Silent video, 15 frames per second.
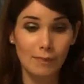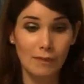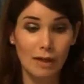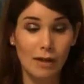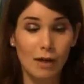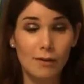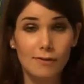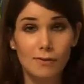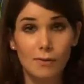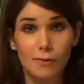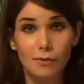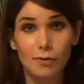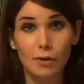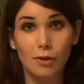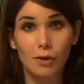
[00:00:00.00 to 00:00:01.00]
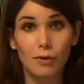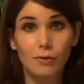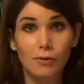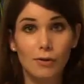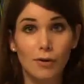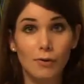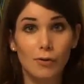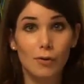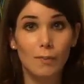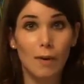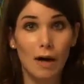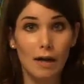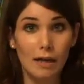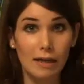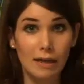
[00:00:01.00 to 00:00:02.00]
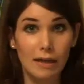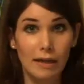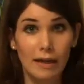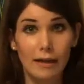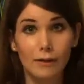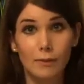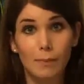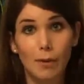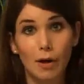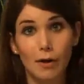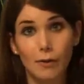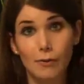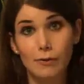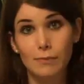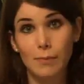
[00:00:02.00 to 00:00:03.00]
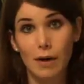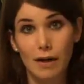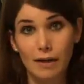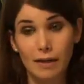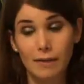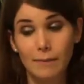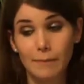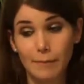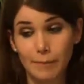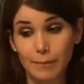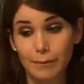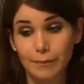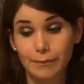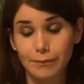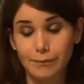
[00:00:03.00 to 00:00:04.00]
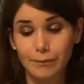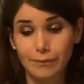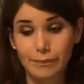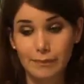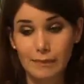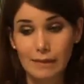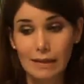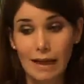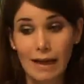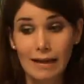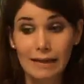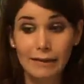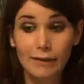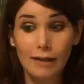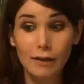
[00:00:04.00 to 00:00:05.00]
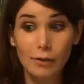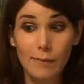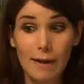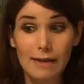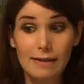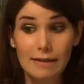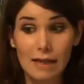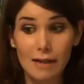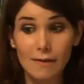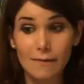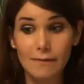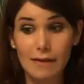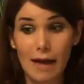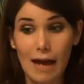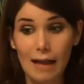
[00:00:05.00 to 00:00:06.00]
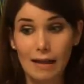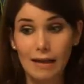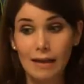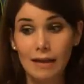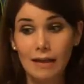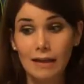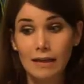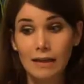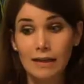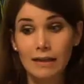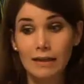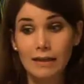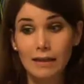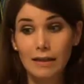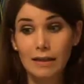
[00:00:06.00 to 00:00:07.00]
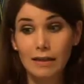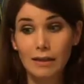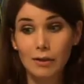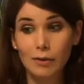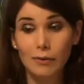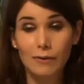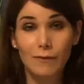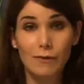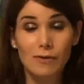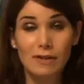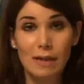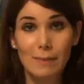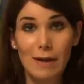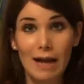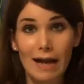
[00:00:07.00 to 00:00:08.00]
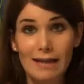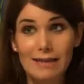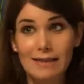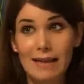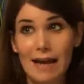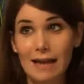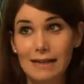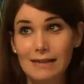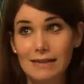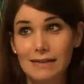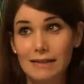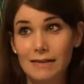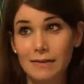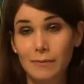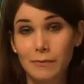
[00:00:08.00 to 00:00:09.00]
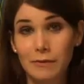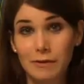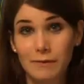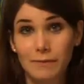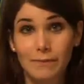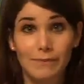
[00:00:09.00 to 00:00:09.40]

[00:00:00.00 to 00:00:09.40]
And also, you'll learn to know your body and your partner's body. I can tell you myself that, the first time I had sex was